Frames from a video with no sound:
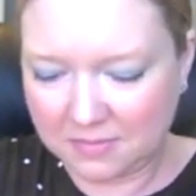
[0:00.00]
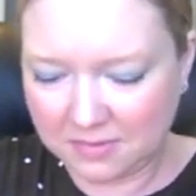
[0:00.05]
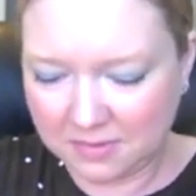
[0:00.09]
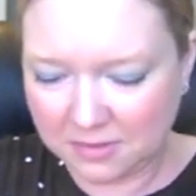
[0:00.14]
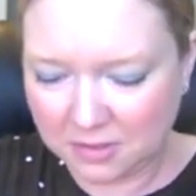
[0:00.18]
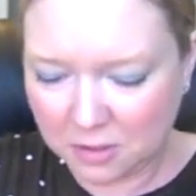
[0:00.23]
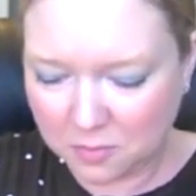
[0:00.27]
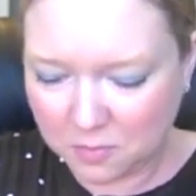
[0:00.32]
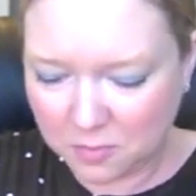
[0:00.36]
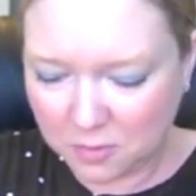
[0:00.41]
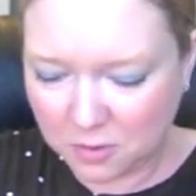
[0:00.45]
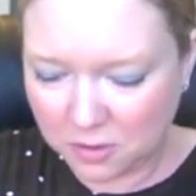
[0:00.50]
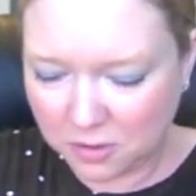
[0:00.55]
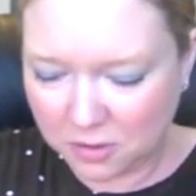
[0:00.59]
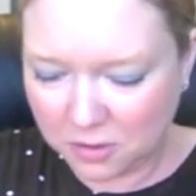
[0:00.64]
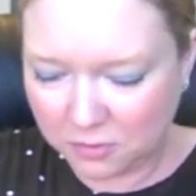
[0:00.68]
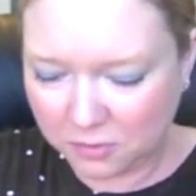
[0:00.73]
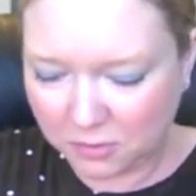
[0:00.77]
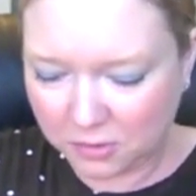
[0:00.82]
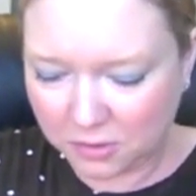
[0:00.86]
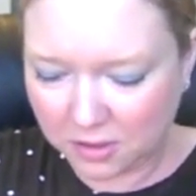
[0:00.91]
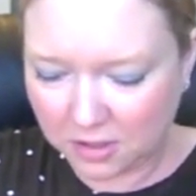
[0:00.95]
No more
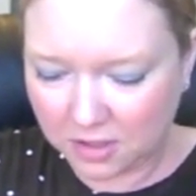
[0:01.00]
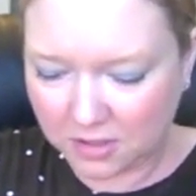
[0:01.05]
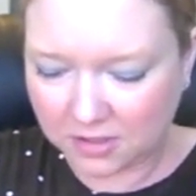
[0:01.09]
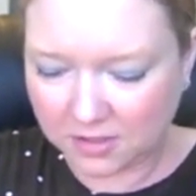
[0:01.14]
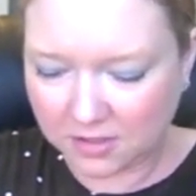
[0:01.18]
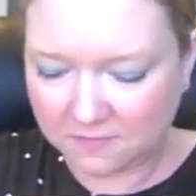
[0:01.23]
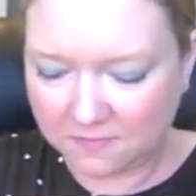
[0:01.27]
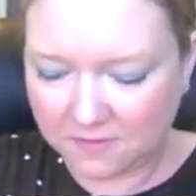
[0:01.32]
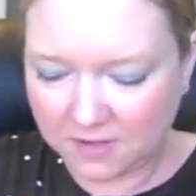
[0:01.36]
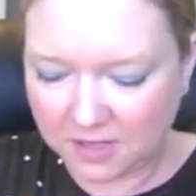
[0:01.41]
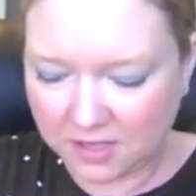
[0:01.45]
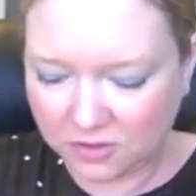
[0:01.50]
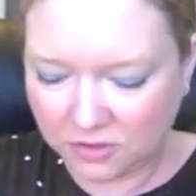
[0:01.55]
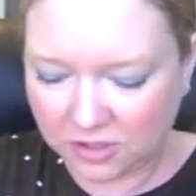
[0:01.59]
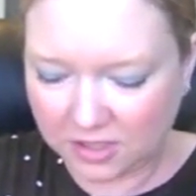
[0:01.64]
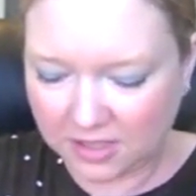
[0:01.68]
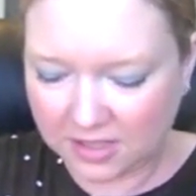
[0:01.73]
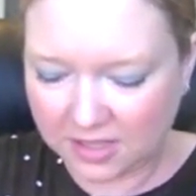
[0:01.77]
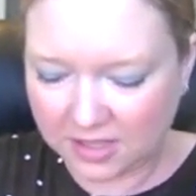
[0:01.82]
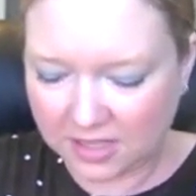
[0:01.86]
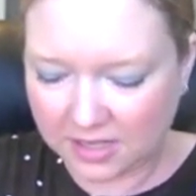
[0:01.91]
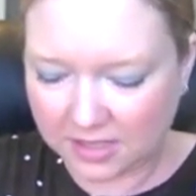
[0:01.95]
new starts. I'm
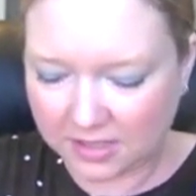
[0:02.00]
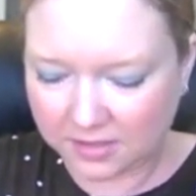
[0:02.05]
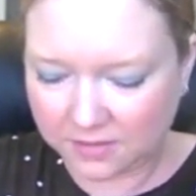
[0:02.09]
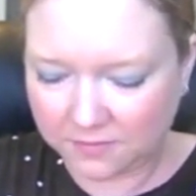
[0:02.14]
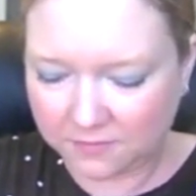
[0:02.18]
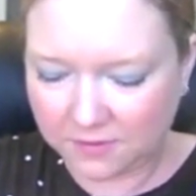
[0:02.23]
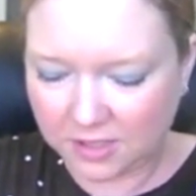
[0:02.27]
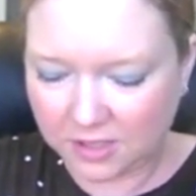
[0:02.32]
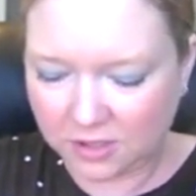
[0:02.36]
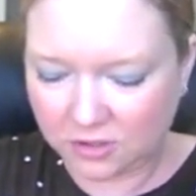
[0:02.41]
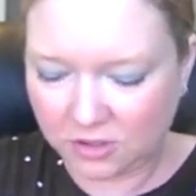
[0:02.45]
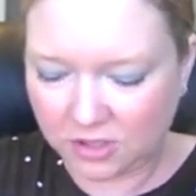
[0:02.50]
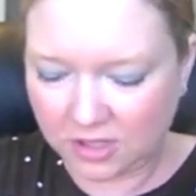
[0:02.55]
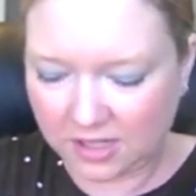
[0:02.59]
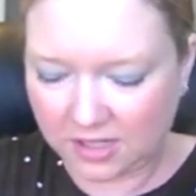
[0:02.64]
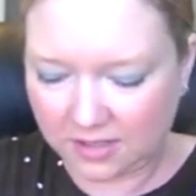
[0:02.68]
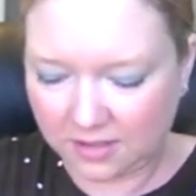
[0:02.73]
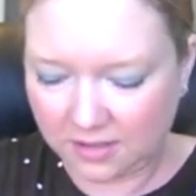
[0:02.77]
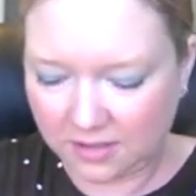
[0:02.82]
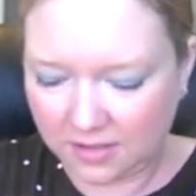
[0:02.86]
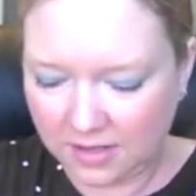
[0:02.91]
finishing things, finishing.